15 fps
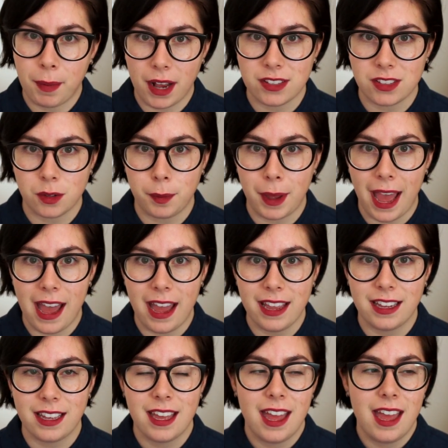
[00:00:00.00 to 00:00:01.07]
puzzle
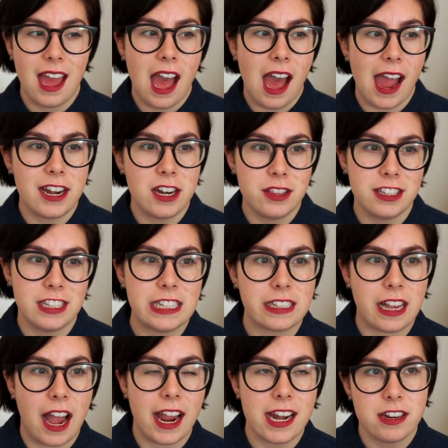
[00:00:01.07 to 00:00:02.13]
bag. I know this is
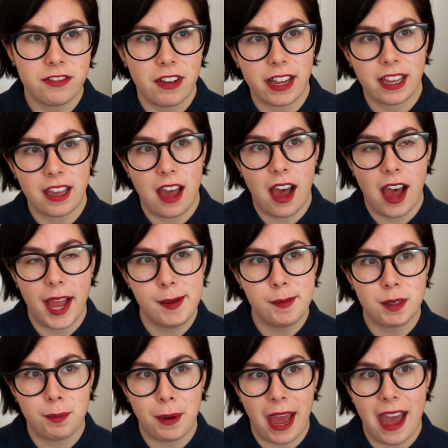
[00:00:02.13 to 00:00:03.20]
kind of like a
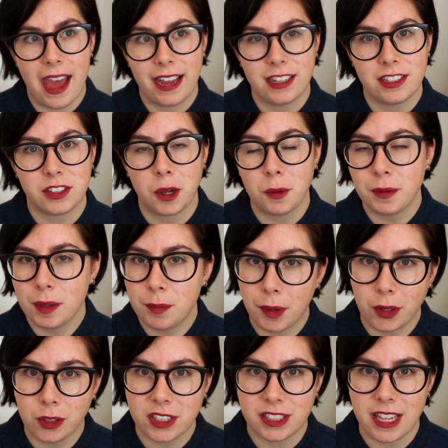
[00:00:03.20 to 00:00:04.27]
hyped bag, so many
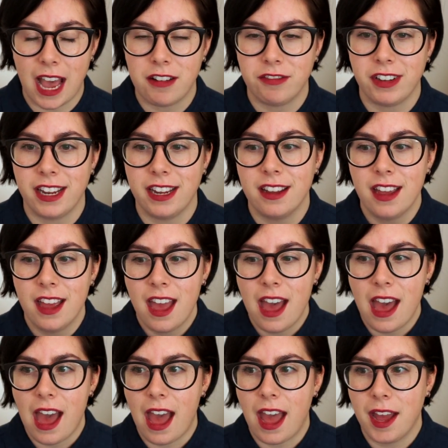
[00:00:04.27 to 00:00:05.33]
bloggers have it.
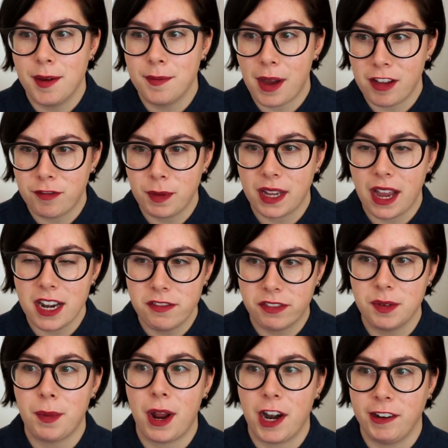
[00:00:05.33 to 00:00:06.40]
I've been kind of
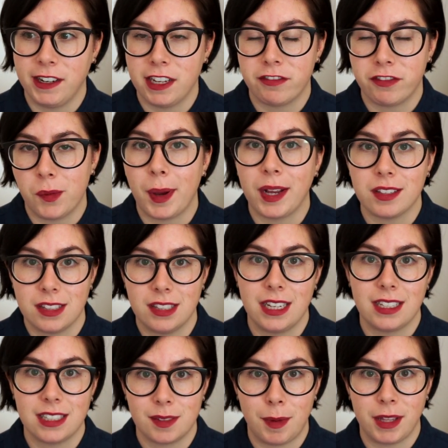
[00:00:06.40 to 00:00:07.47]
admiring it for about
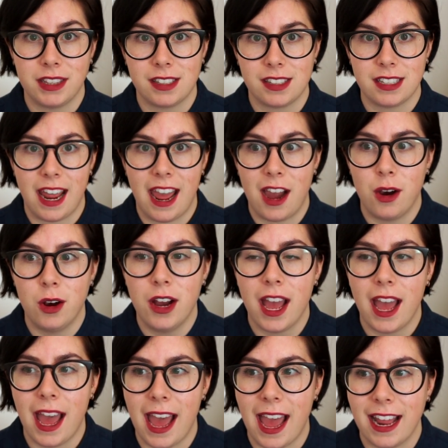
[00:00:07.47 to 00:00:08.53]
6 months now,
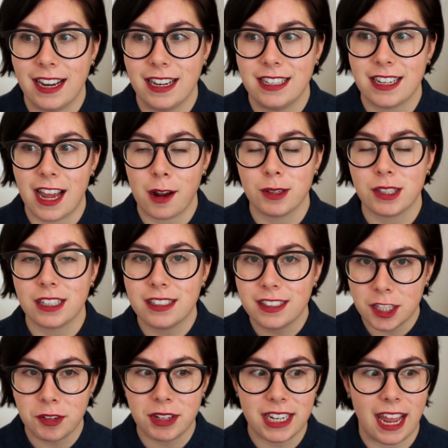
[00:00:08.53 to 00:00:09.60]
and I was
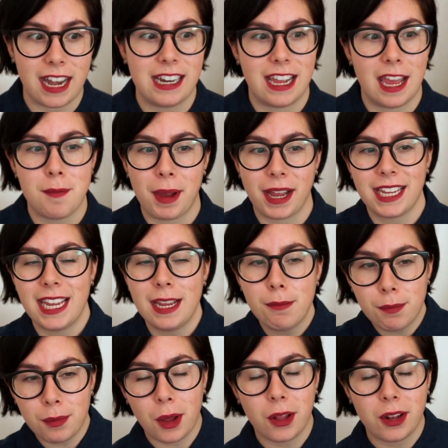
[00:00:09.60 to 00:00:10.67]
considering getting it, but I
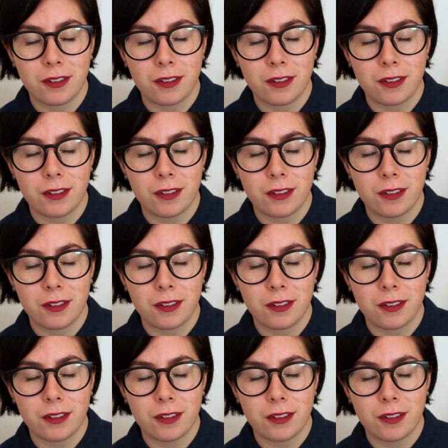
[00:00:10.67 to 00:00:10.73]
keep